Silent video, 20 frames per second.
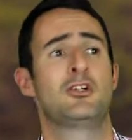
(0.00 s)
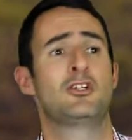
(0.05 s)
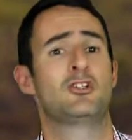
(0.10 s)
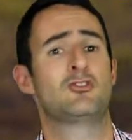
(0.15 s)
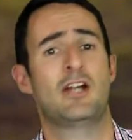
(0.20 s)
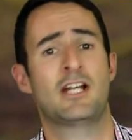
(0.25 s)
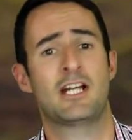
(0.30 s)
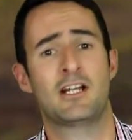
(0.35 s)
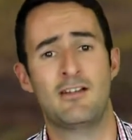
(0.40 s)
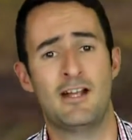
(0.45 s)

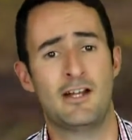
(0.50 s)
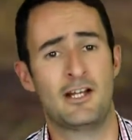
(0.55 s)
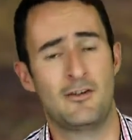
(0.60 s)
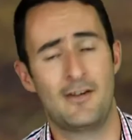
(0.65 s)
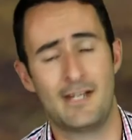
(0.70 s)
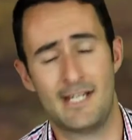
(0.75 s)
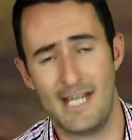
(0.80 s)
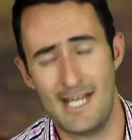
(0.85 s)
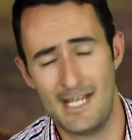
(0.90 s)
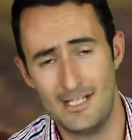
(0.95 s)
strutting around
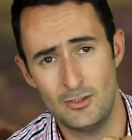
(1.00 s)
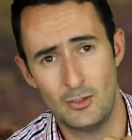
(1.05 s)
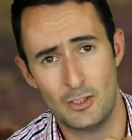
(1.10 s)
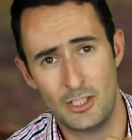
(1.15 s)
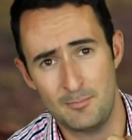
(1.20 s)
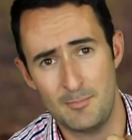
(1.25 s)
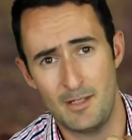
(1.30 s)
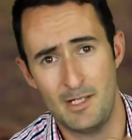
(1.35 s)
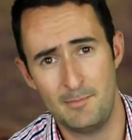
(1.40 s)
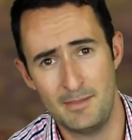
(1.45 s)
going, "Hey, look
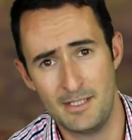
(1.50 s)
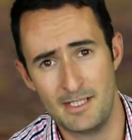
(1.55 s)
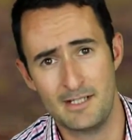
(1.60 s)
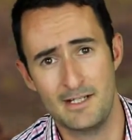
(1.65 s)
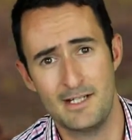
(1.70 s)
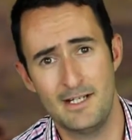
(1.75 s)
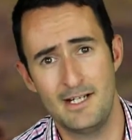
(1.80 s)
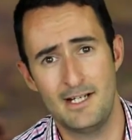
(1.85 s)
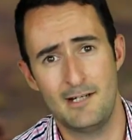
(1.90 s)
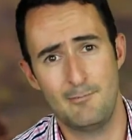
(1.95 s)
at my
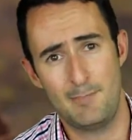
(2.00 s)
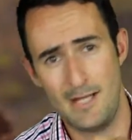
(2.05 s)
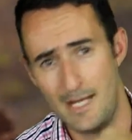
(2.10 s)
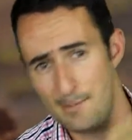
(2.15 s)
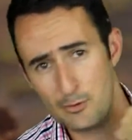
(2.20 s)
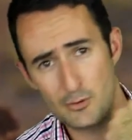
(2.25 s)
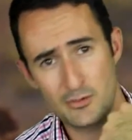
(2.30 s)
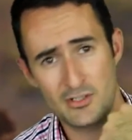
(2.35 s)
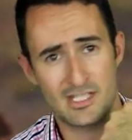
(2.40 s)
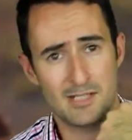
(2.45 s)
big
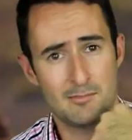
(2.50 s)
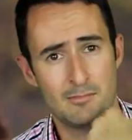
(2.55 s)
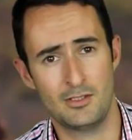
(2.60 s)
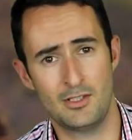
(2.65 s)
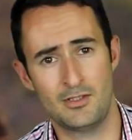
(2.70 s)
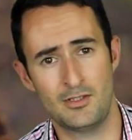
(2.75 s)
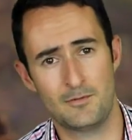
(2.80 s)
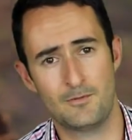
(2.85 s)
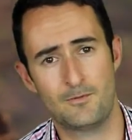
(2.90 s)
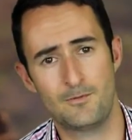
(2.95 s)
Pebble symbol
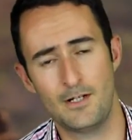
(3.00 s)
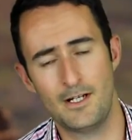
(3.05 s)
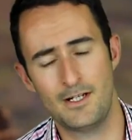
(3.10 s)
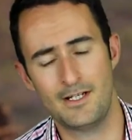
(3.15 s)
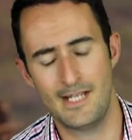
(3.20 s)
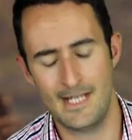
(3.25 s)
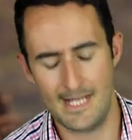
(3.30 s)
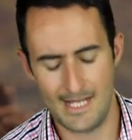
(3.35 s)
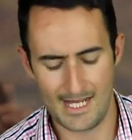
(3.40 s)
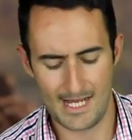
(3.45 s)
on the front."